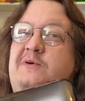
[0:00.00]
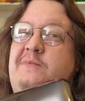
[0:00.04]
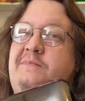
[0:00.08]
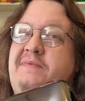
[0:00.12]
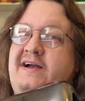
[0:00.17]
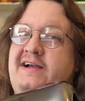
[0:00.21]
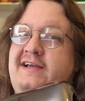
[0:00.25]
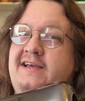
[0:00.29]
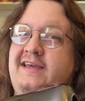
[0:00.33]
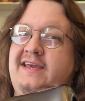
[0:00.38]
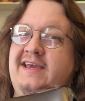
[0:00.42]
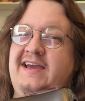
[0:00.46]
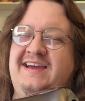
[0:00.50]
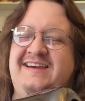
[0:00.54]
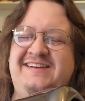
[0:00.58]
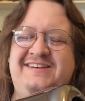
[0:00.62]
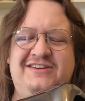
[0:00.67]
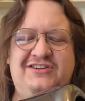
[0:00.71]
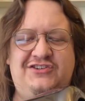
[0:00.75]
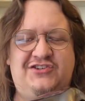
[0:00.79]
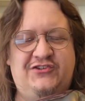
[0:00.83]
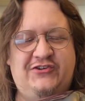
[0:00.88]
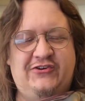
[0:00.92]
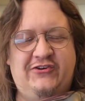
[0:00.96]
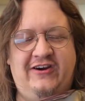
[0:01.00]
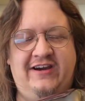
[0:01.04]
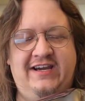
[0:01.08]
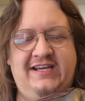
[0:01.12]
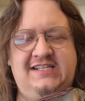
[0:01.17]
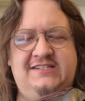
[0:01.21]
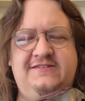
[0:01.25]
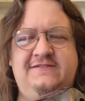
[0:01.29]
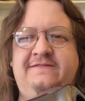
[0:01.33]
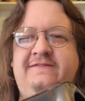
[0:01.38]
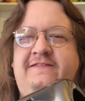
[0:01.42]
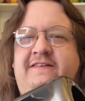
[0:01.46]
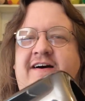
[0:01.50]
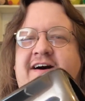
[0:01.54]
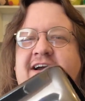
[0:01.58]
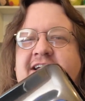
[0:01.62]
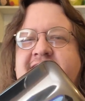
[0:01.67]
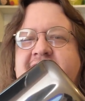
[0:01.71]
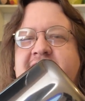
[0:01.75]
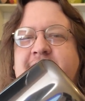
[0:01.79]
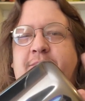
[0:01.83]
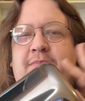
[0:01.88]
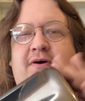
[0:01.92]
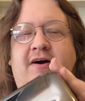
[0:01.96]
we're back again trying to
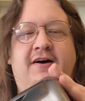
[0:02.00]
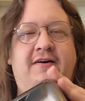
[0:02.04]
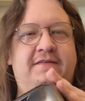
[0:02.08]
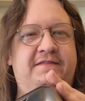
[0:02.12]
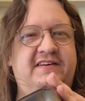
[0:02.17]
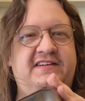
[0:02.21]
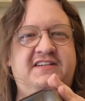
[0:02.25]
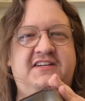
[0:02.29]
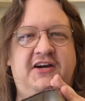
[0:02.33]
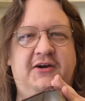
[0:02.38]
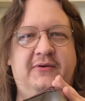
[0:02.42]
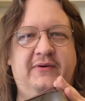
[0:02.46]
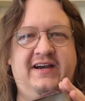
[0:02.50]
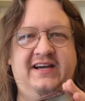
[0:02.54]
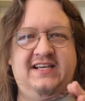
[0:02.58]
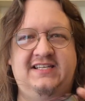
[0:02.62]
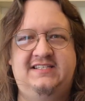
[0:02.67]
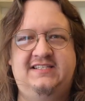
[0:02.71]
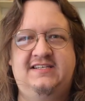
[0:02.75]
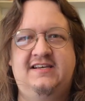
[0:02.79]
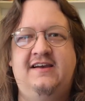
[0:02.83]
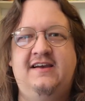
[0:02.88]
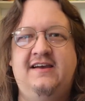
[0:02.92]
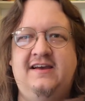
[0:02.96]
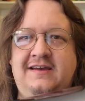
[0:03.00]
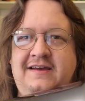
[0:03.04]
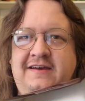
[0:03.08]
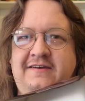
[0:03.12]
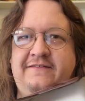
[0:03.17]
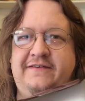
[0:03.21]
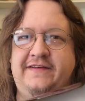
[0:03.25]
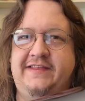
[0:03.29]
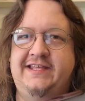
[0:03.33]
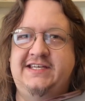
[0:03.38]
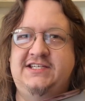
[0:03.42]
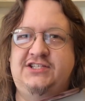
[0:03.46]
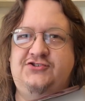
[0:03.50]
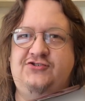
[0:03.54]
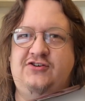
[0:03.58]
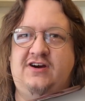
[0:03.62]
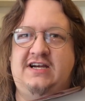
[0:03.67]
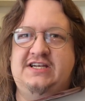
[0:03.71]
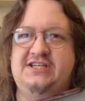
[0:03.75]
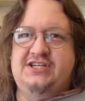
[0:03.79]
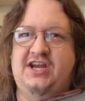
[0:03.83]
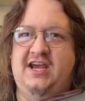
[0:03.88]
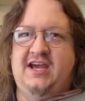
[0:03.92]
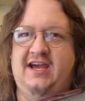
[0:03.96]
find the perfect OS for this
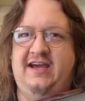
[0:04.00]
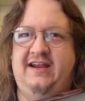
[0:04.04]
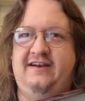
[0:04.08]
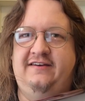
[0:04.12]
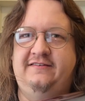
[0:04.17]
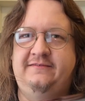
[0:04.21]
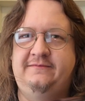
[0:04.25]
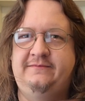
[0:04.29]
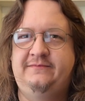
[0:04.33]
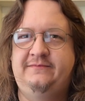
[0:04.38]
trash can.